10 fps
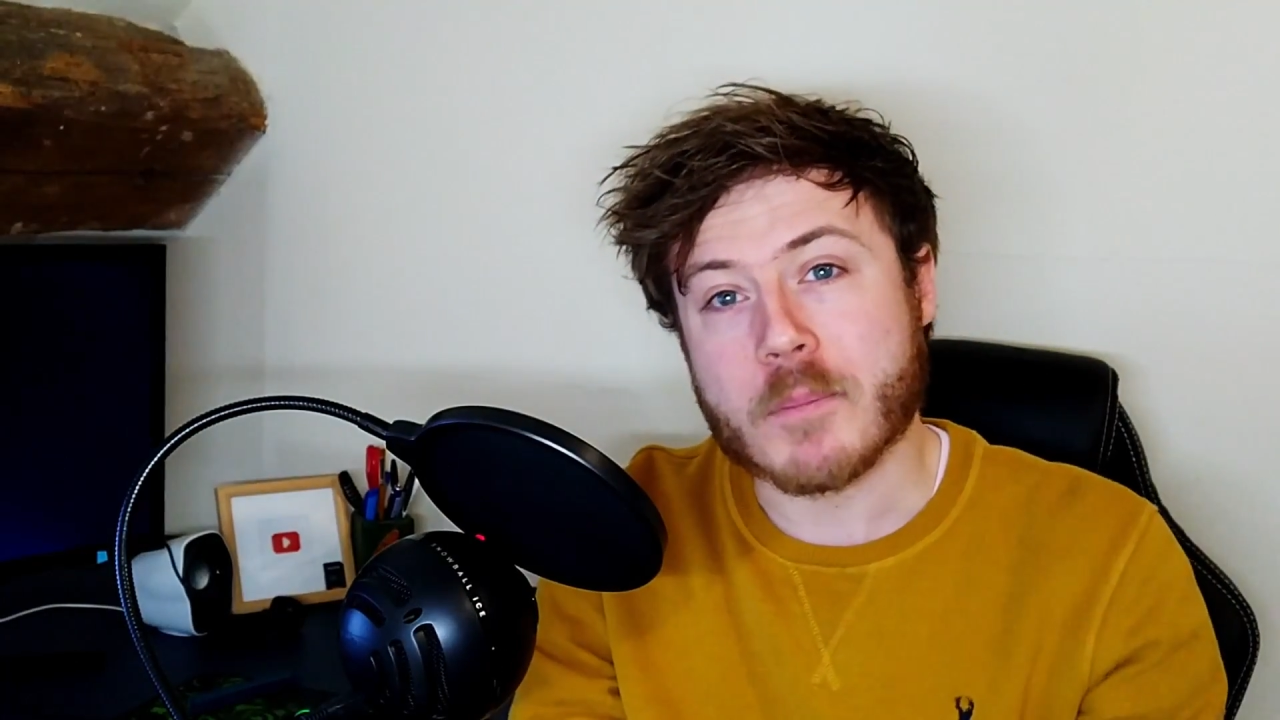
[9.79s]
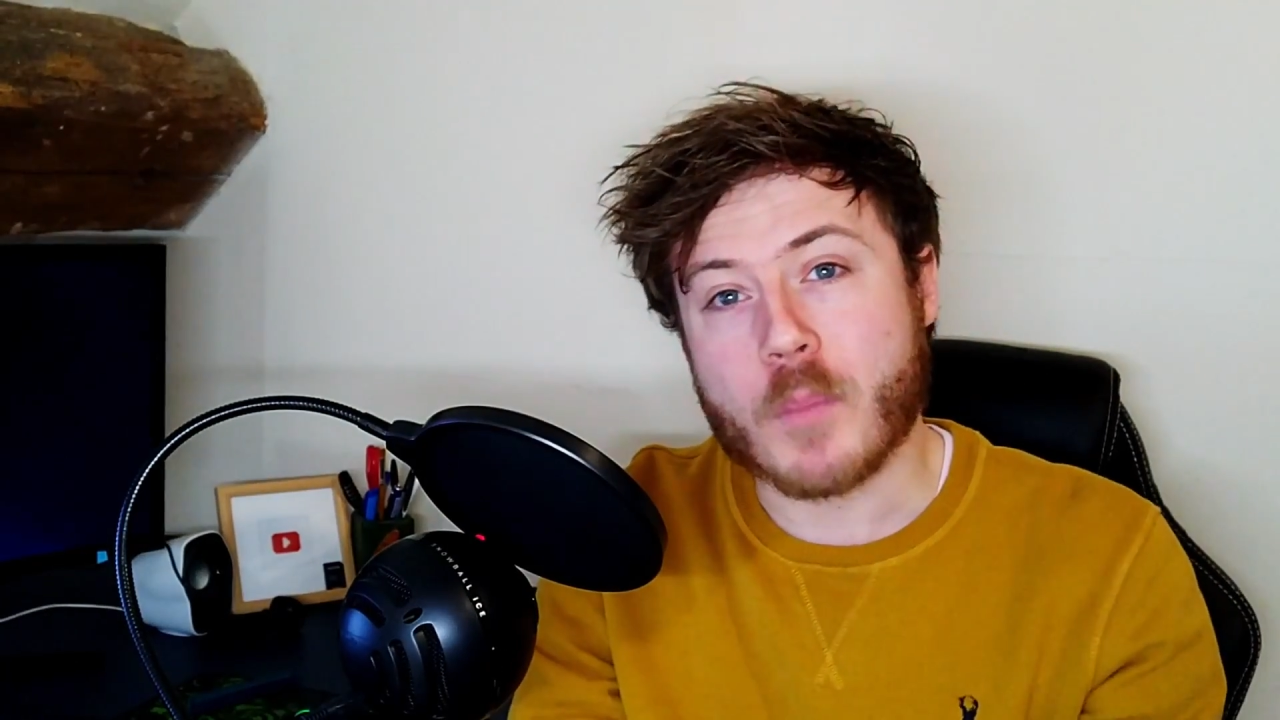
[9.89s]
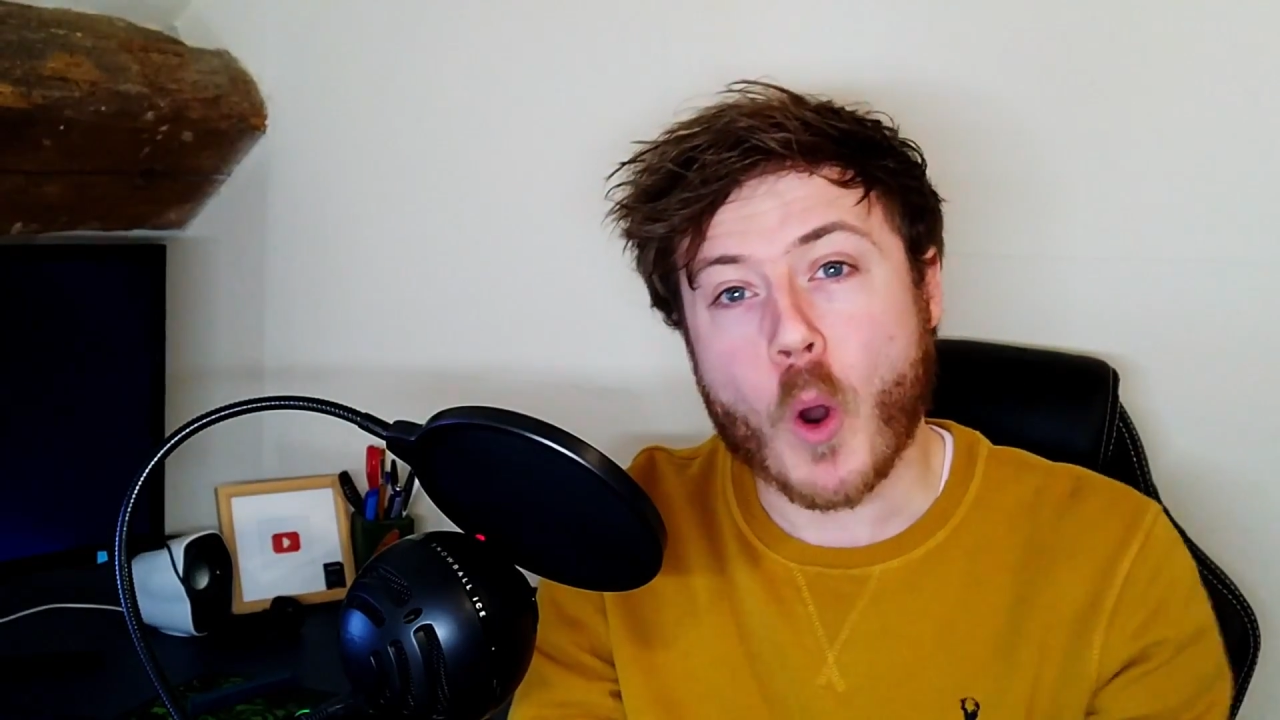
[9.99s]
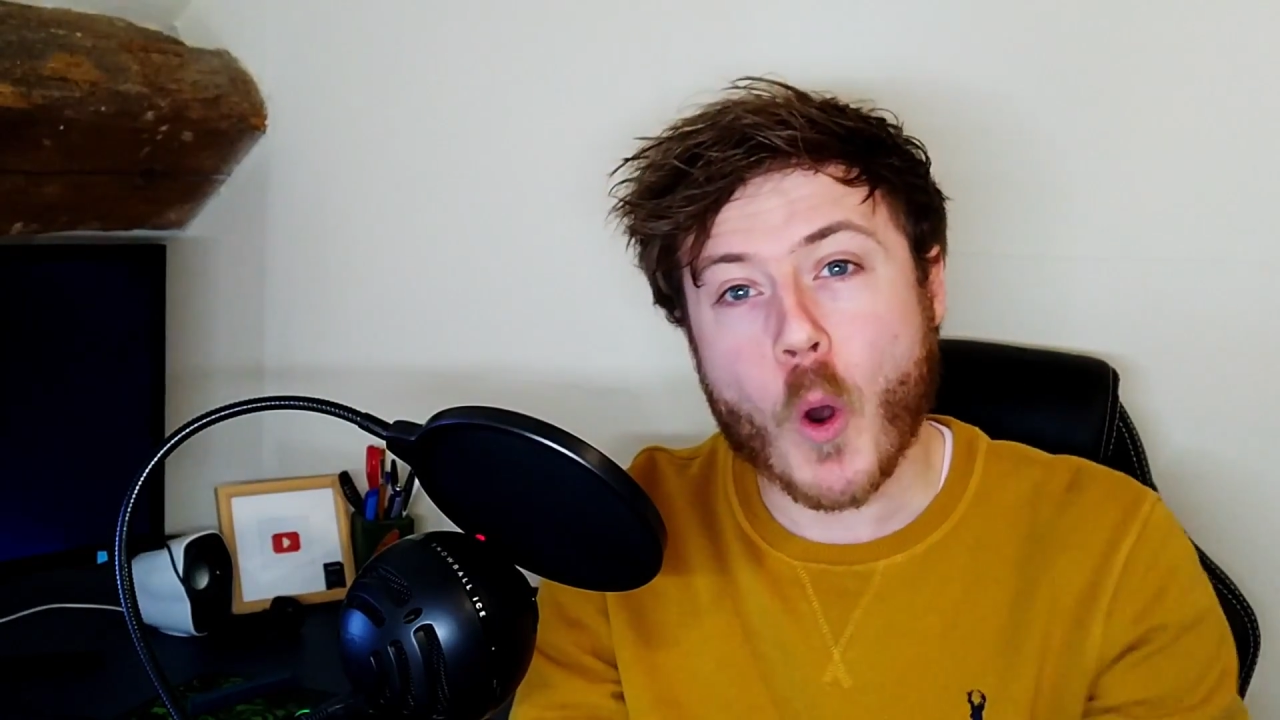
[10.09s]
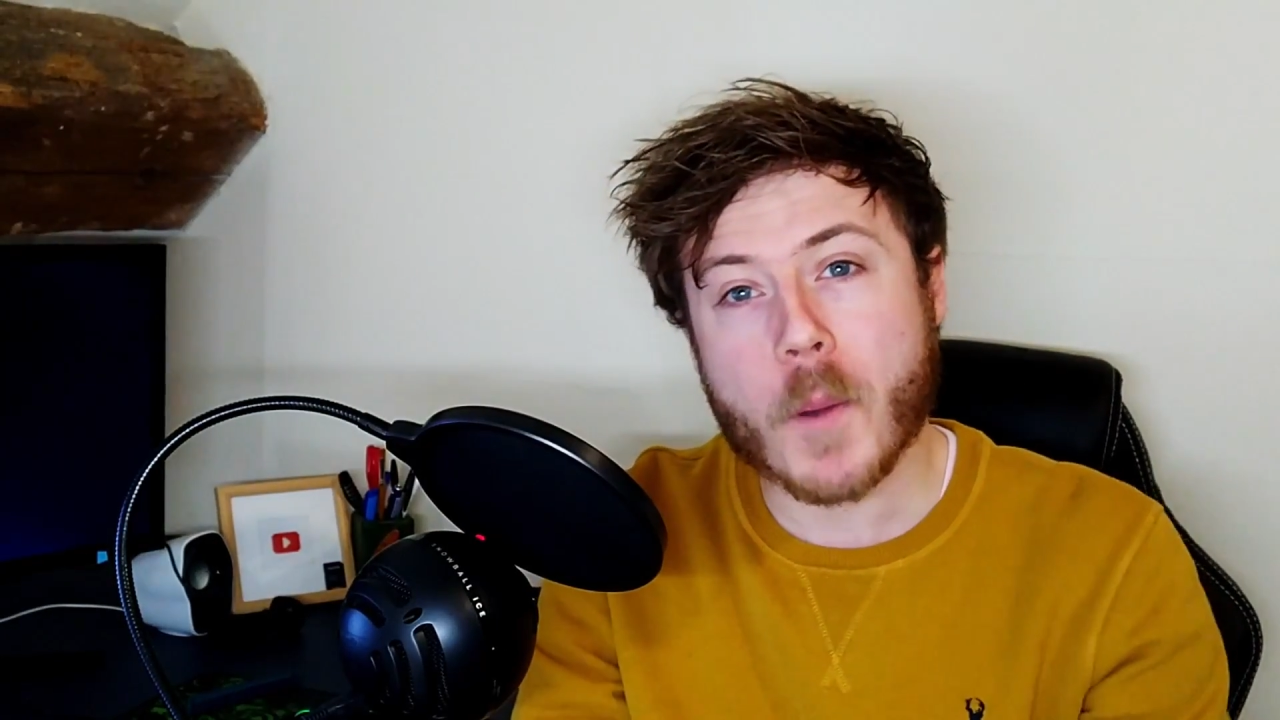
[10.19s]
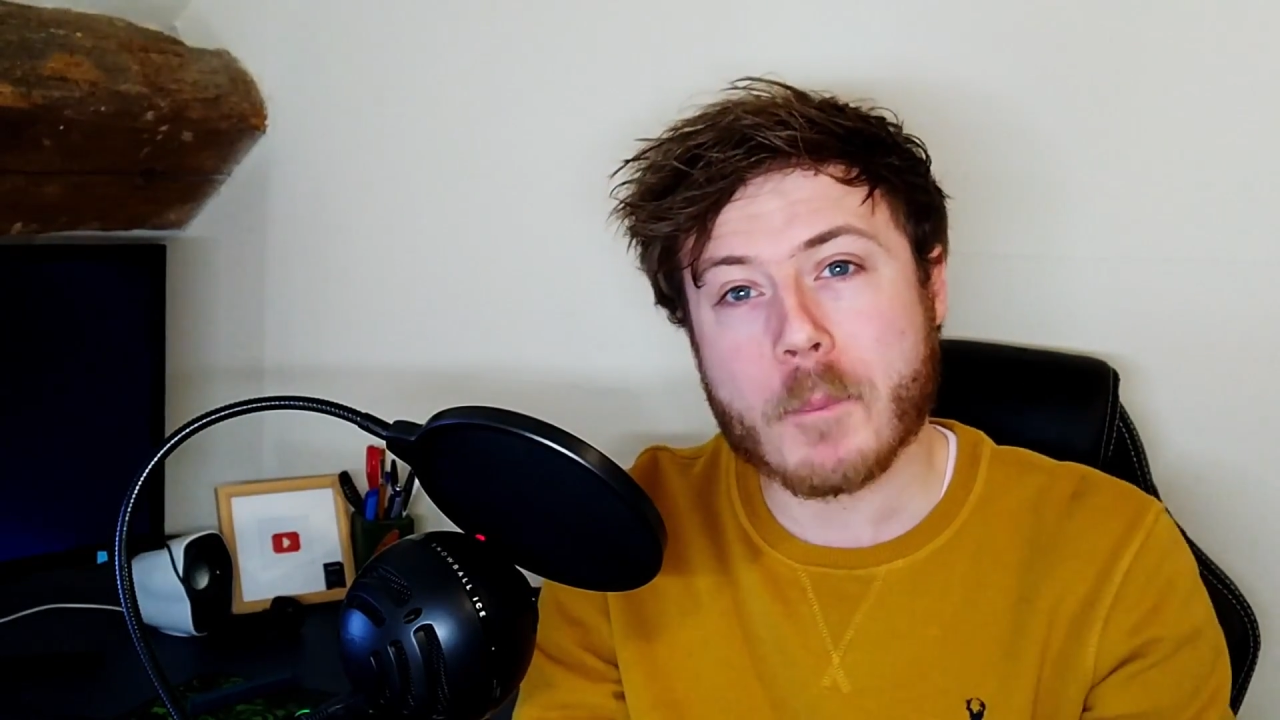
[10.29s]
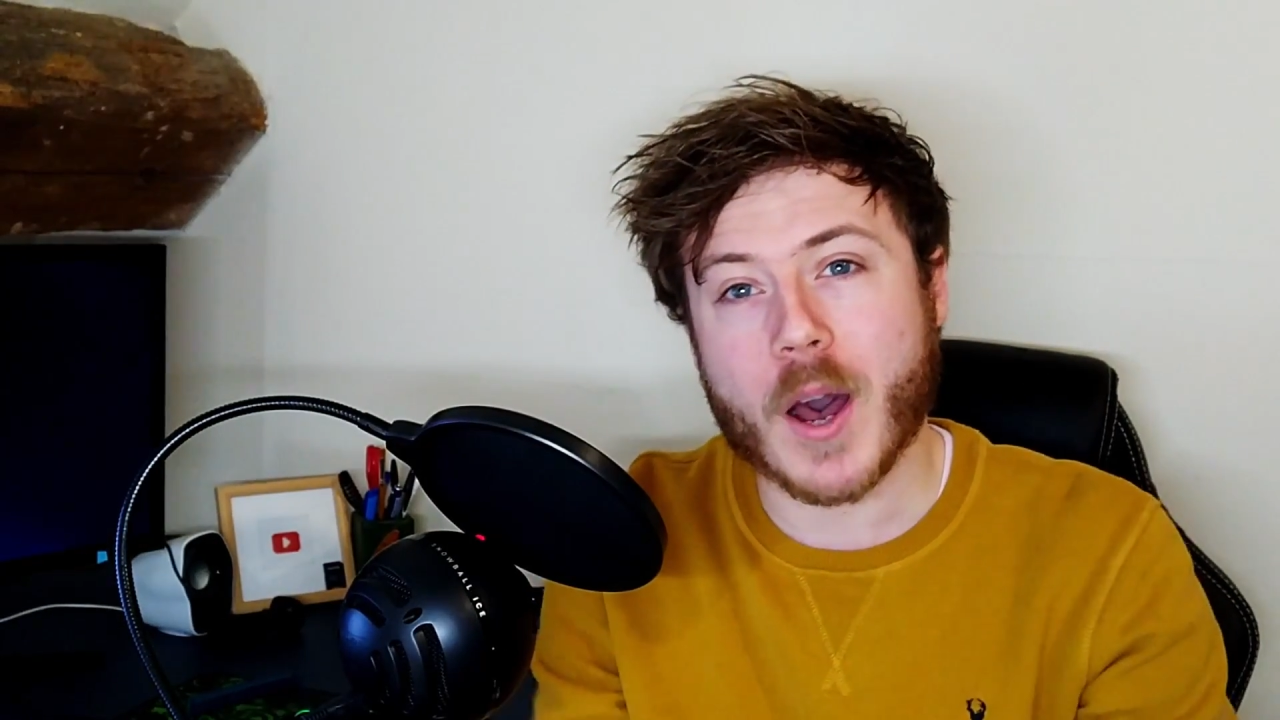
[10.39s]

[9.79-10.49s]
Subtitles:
important